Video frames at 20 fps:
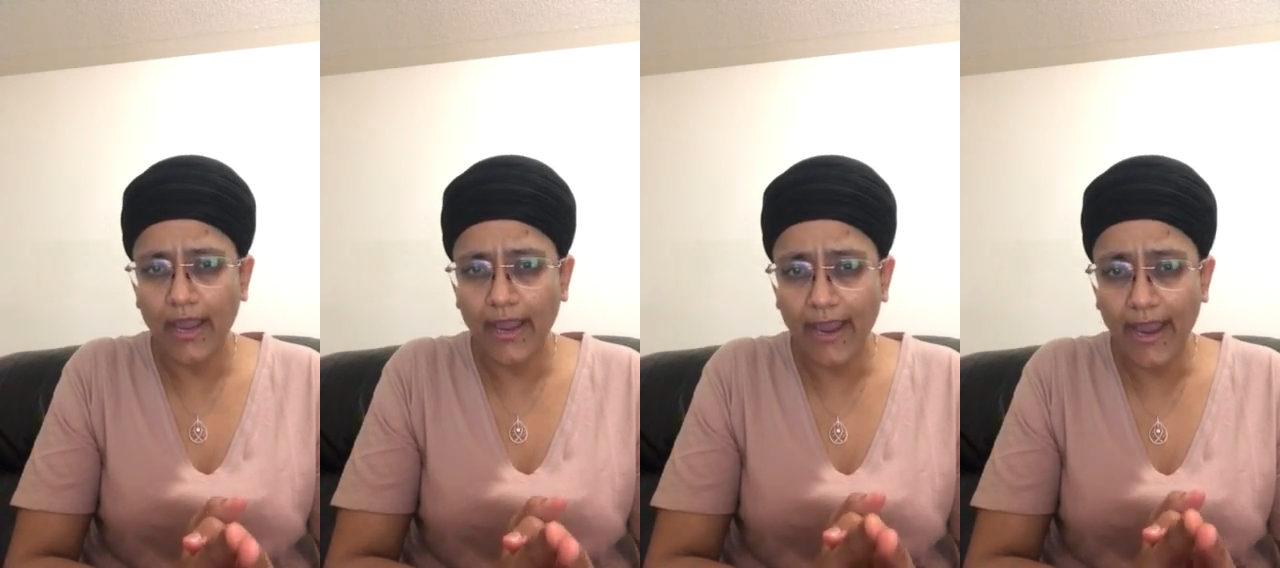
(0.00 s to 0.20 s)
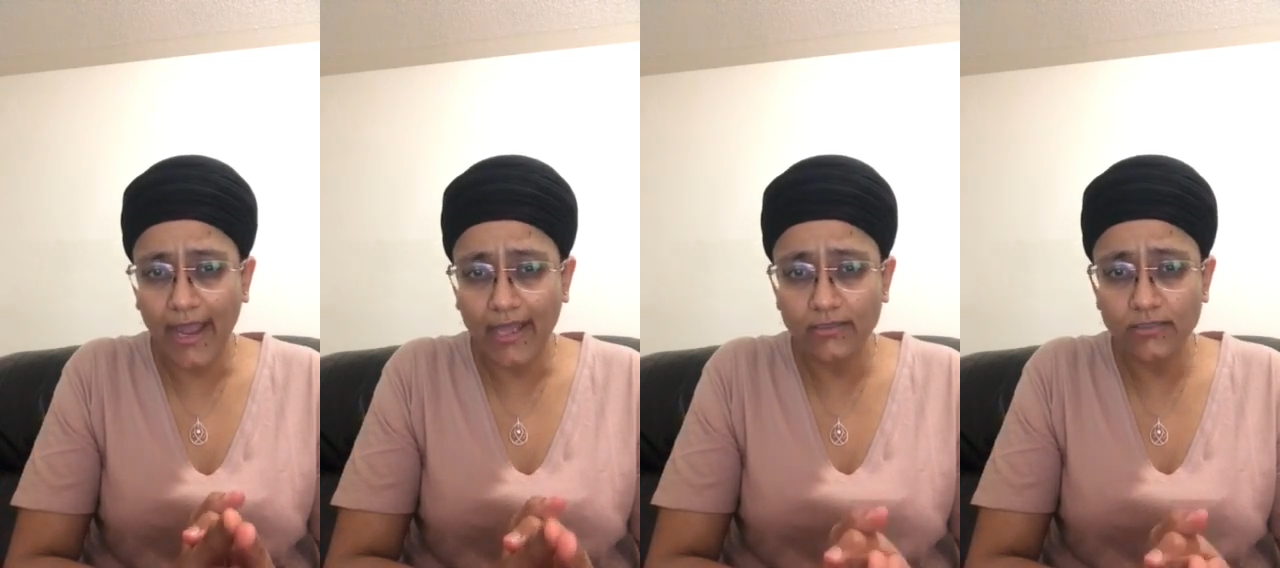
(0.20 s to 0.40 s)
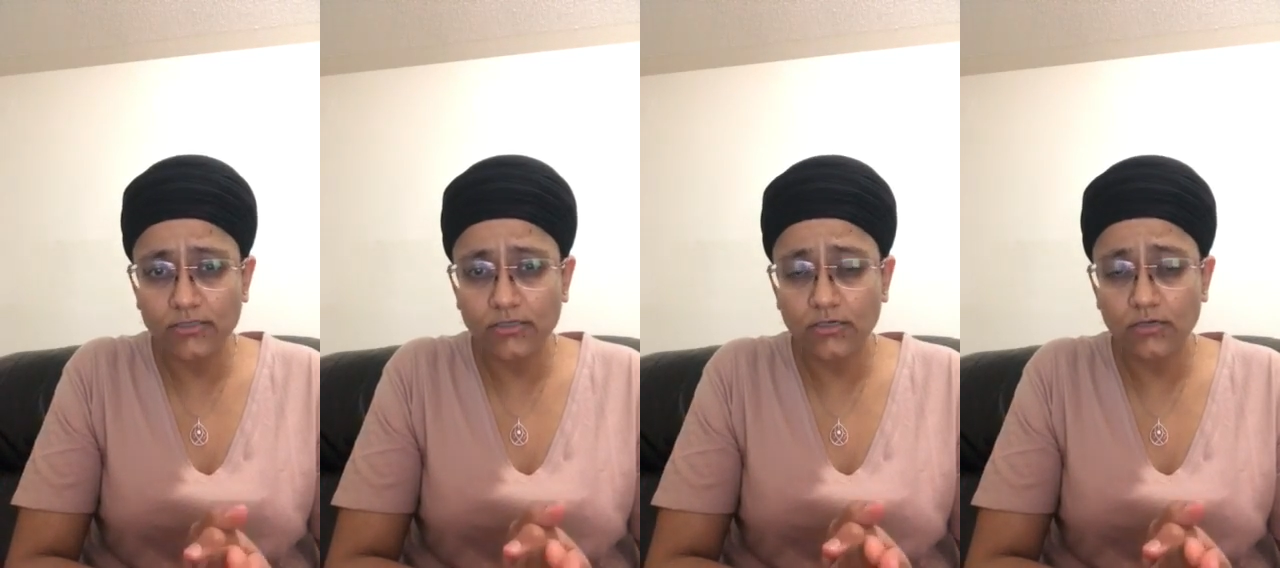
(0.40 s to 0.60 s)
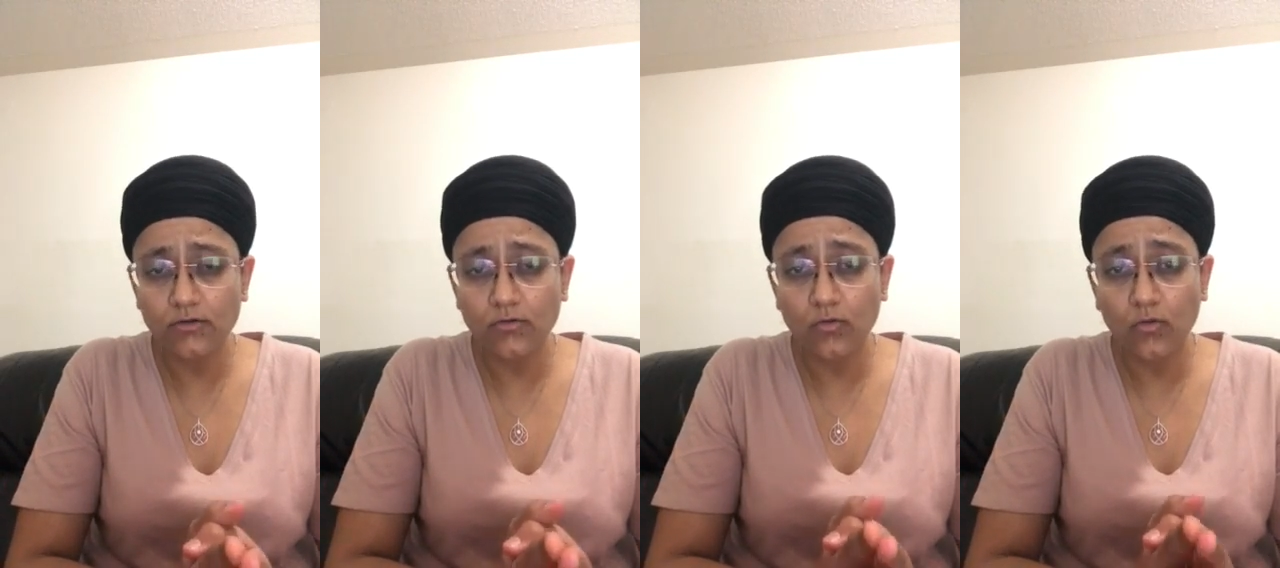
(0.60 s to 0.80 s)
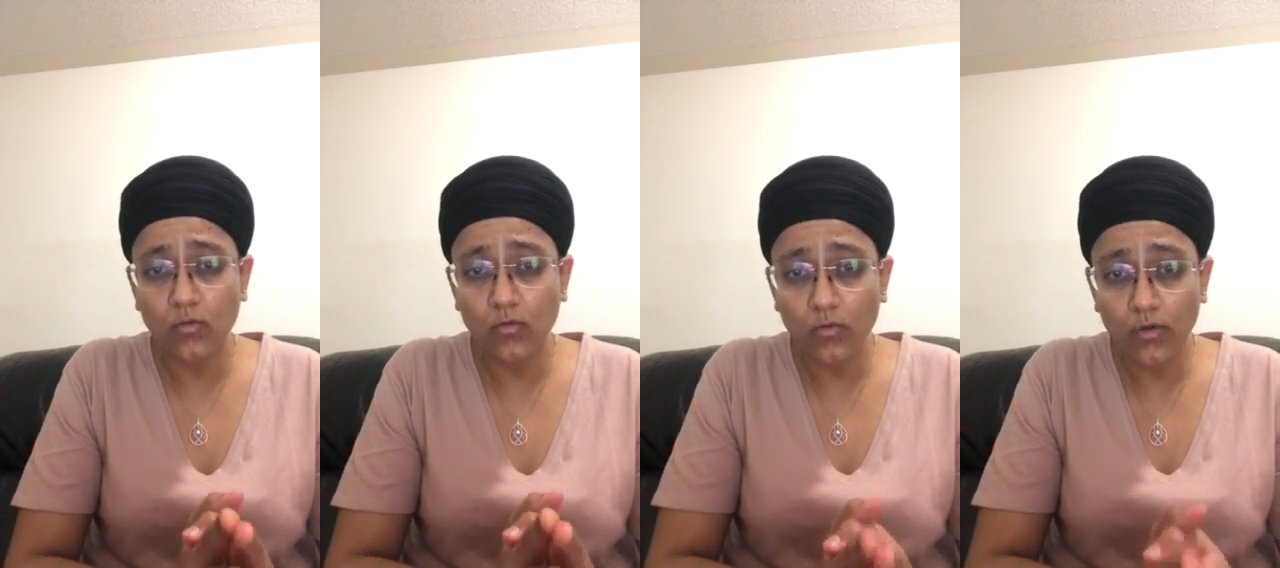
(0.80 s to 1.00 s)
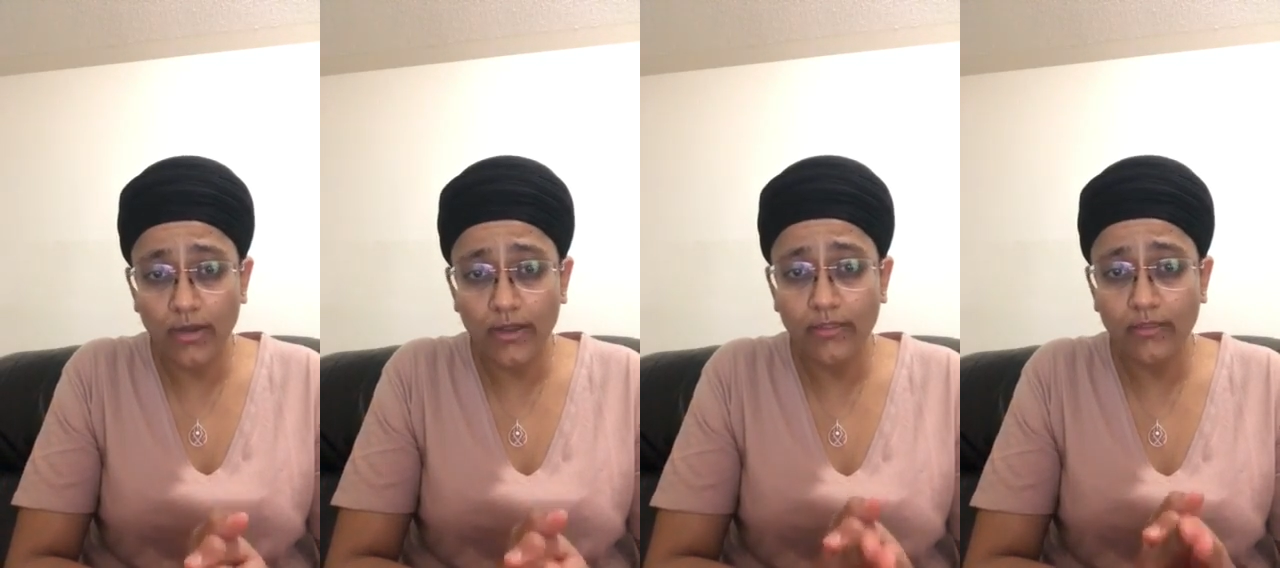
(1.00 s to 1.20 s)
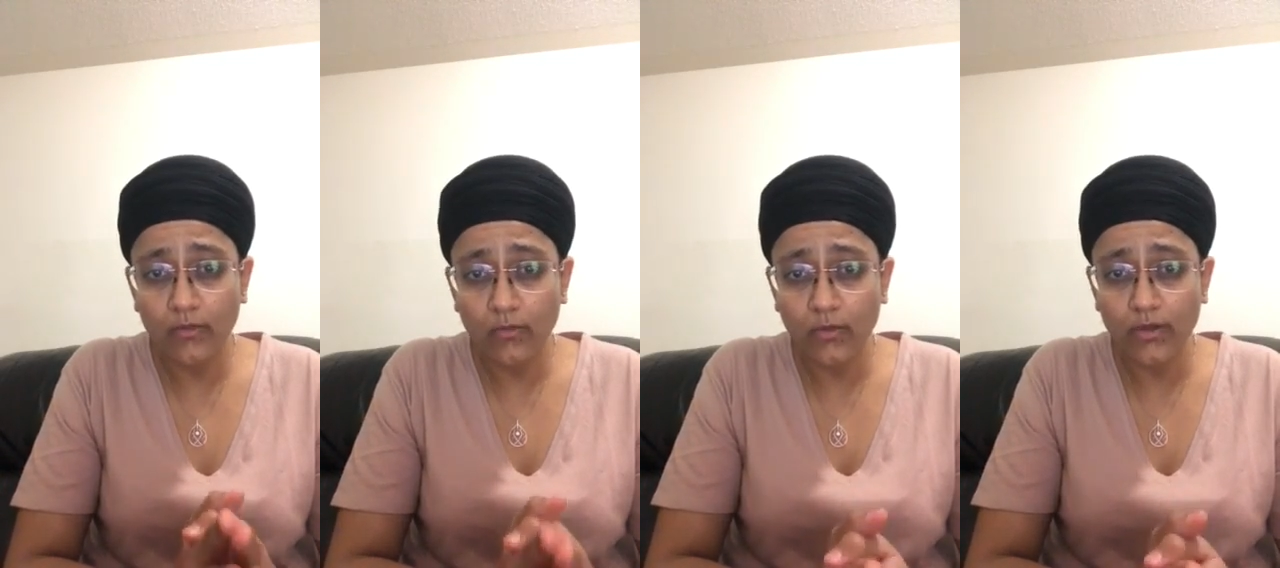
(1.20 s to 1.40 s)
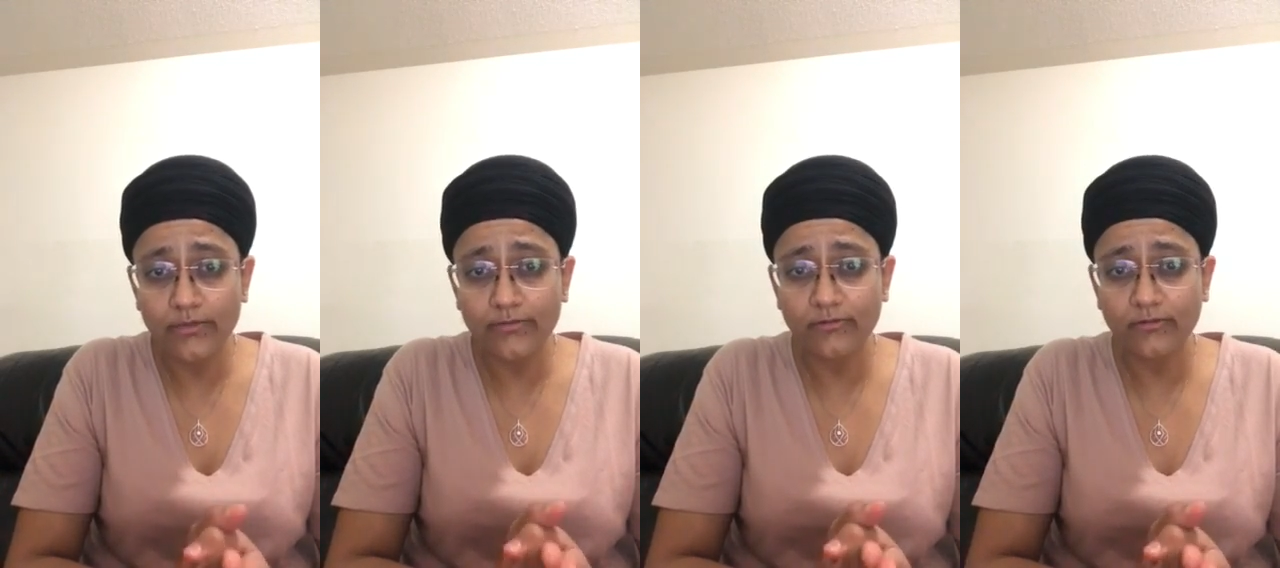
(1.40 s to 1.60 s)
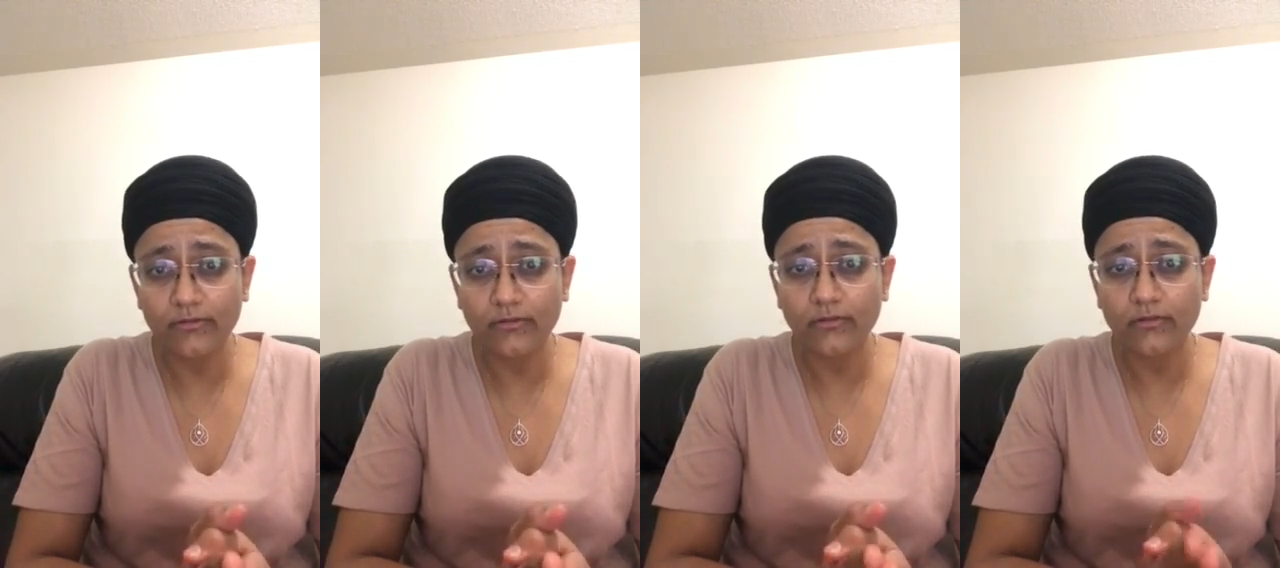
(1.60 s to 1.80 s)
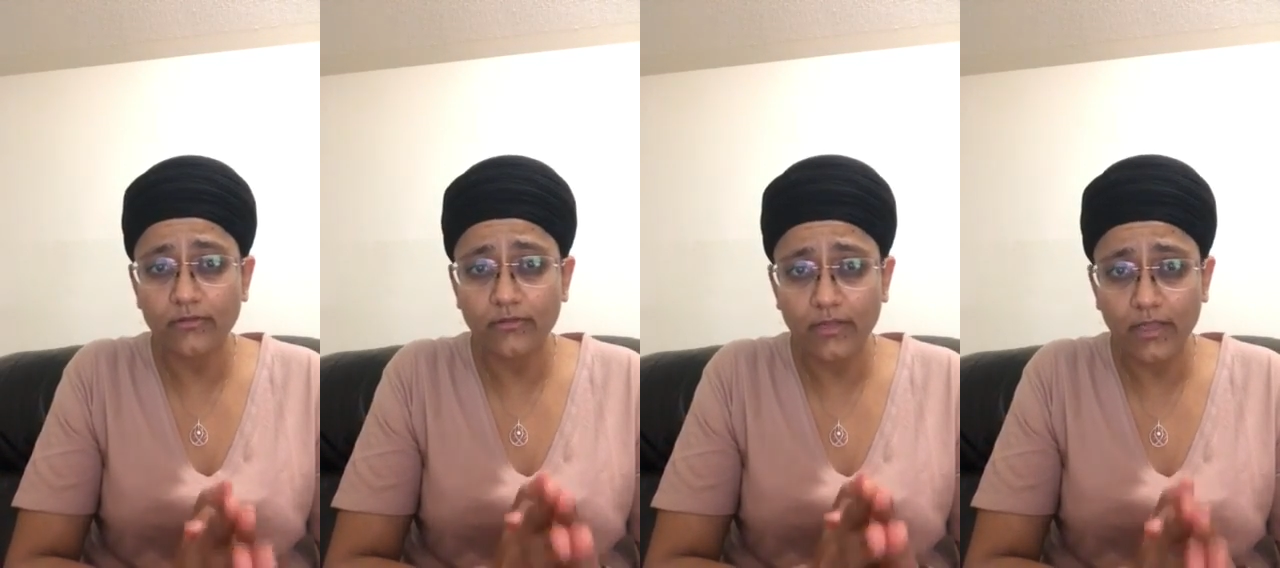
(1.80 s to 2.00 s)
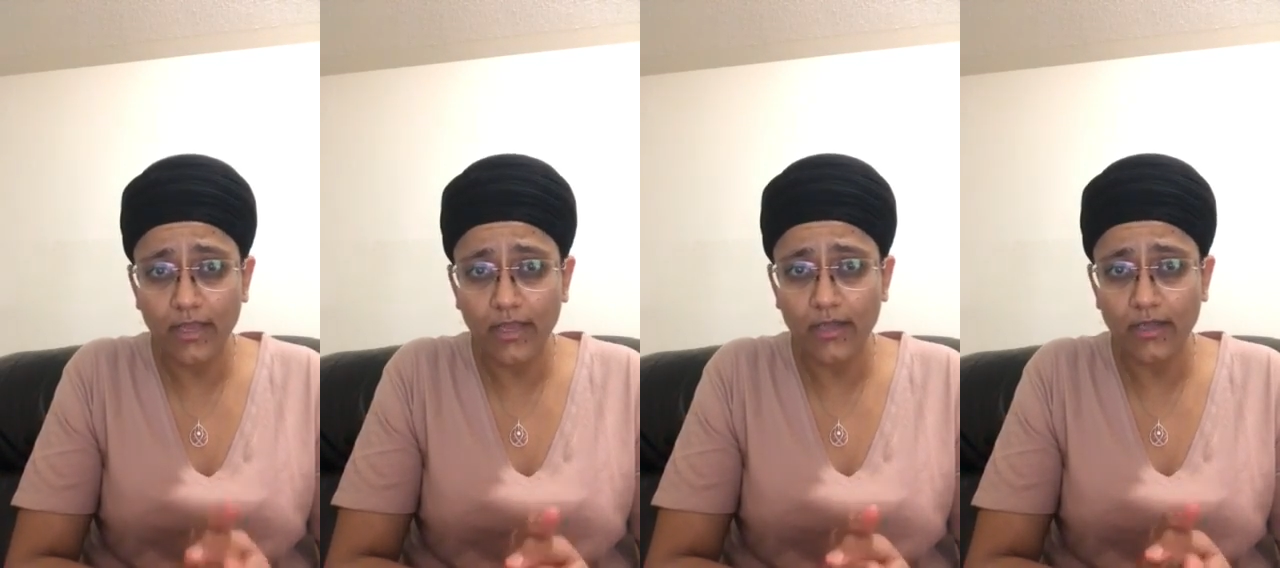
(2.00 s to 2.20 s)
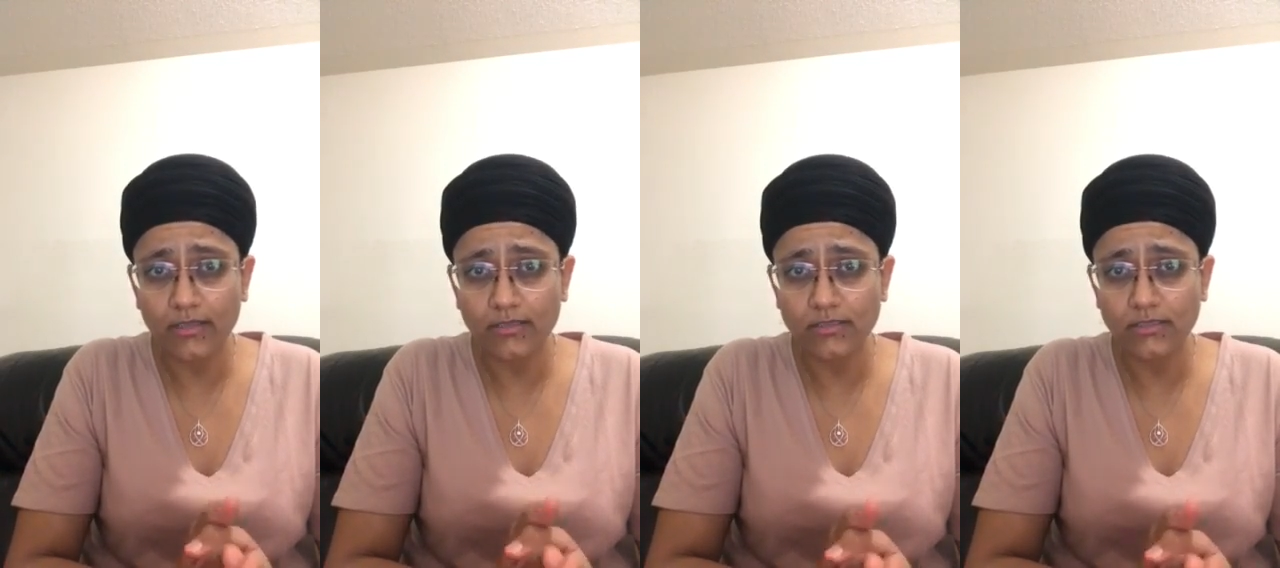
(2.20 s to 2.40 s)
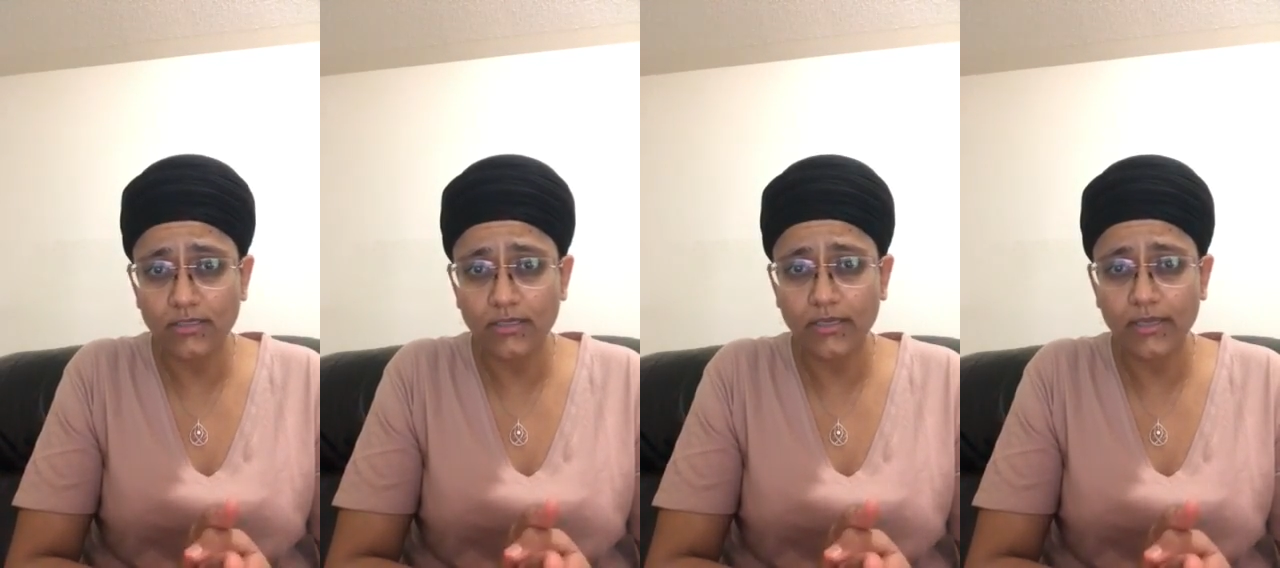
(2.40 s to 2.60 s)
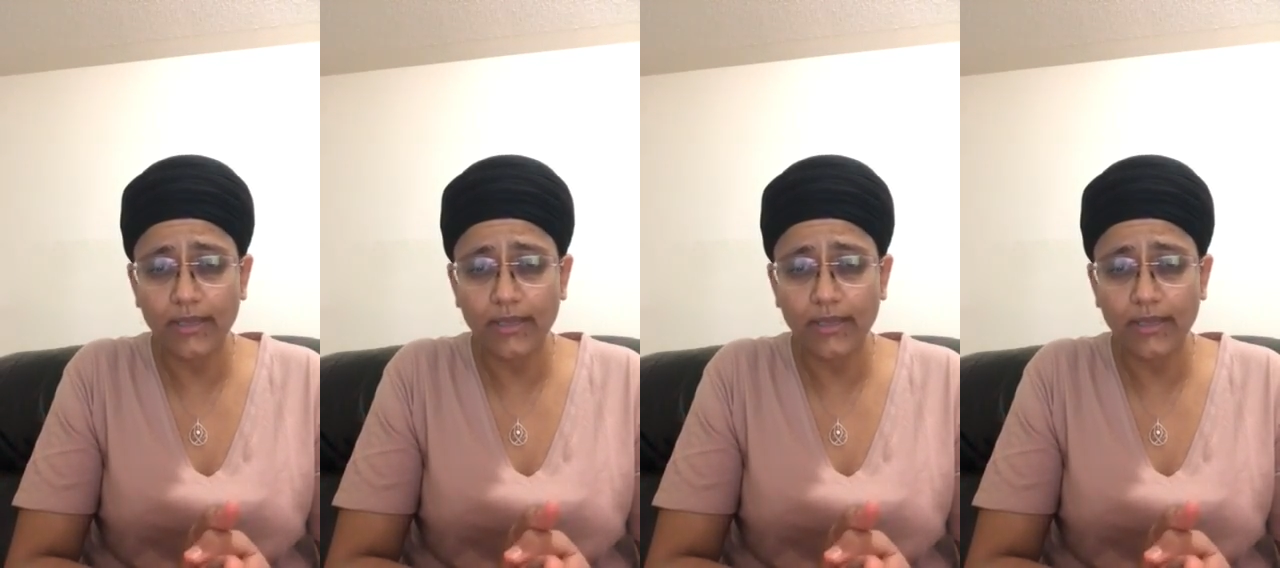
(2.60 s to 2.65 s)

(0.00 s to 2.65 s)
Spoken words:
Answer only the question they ask.